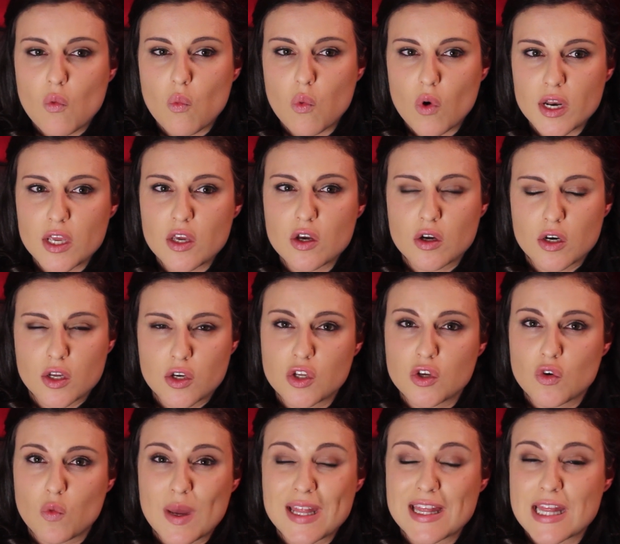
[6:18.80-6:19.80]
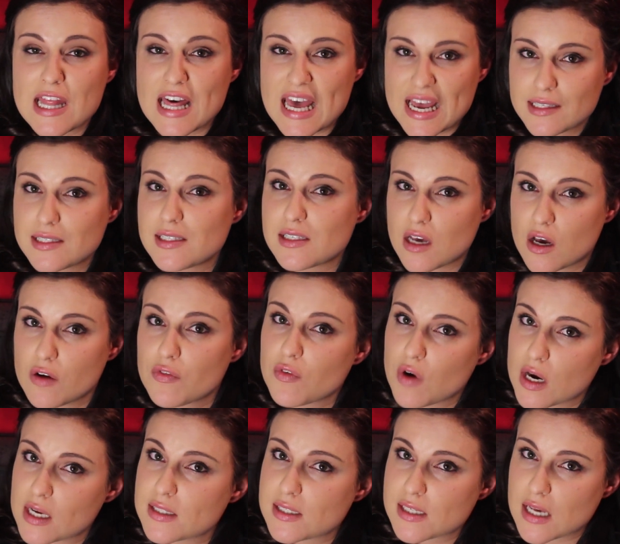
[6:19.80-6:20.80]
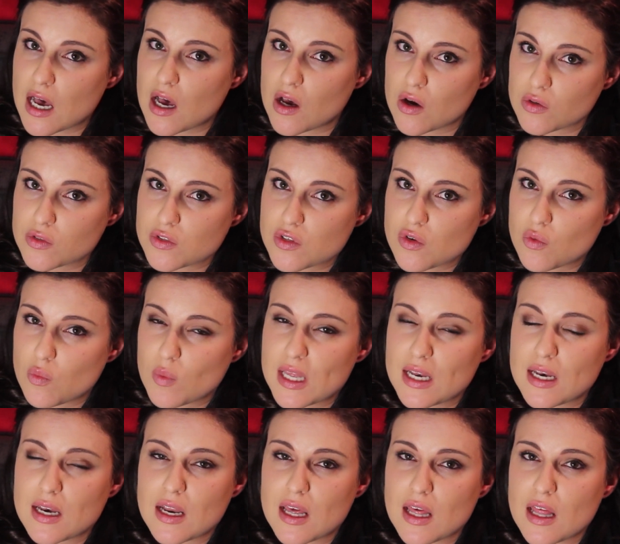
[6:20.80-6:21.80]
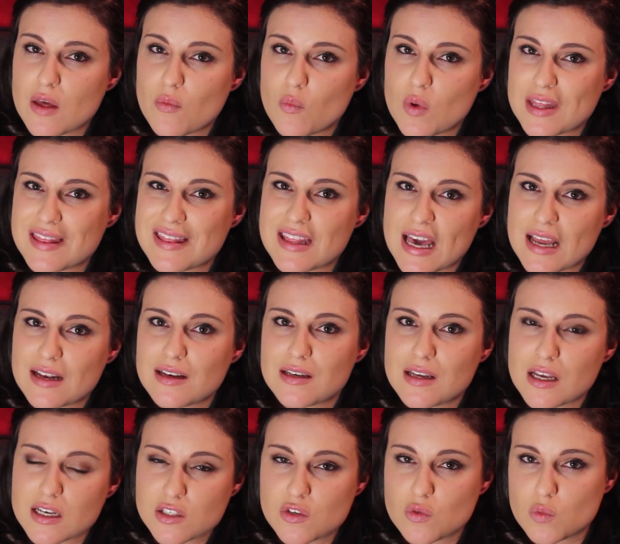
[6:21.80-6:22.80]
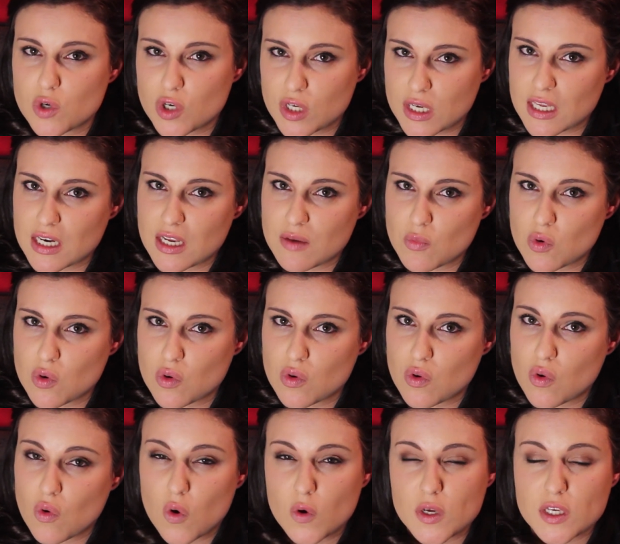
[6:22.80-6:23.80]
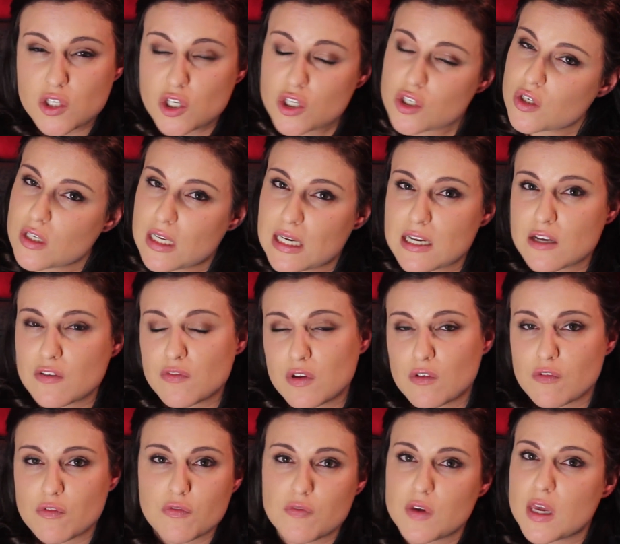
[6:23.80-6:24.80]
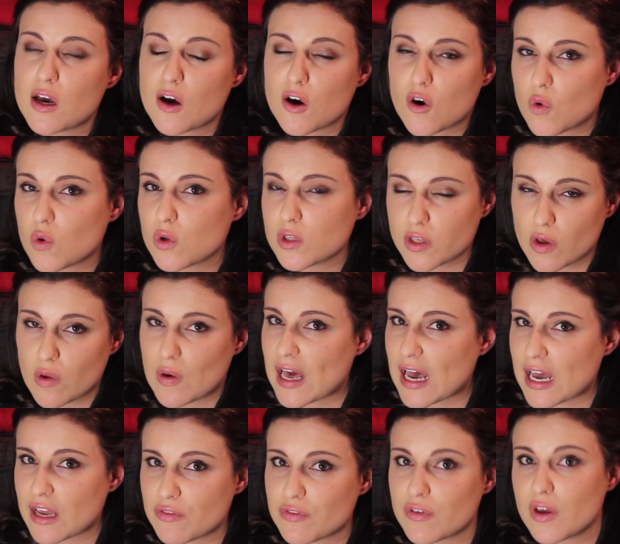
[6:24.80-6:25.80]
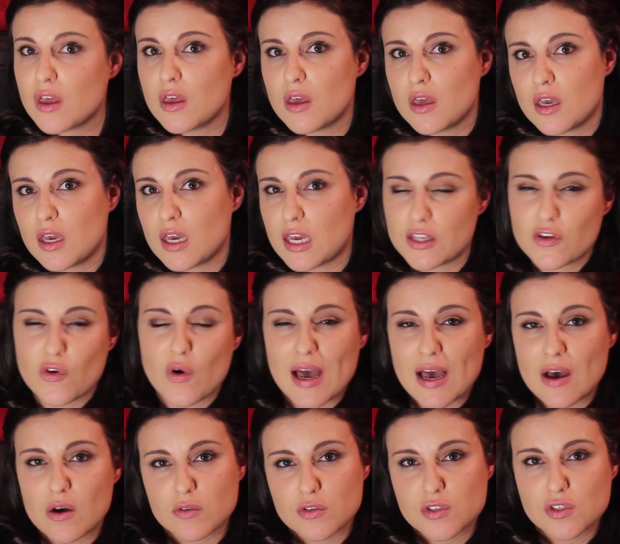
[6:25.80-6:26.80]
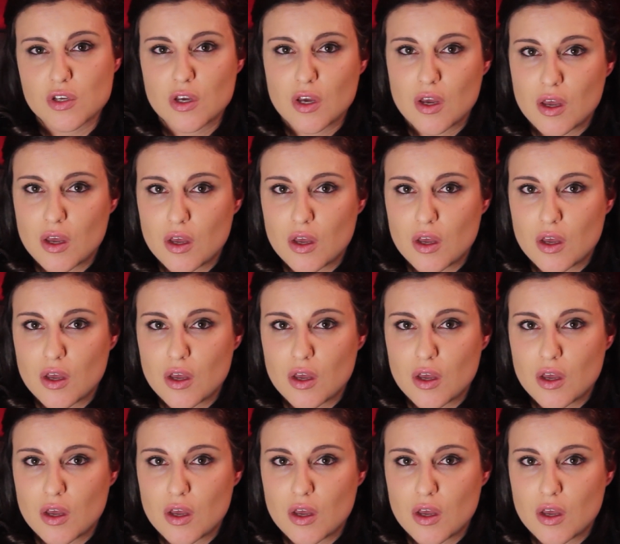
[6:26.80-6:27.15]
what are you going to do when that stuff runs out? When, when that doesn't work anymore? Or you're just going to live in fear all your life in your house?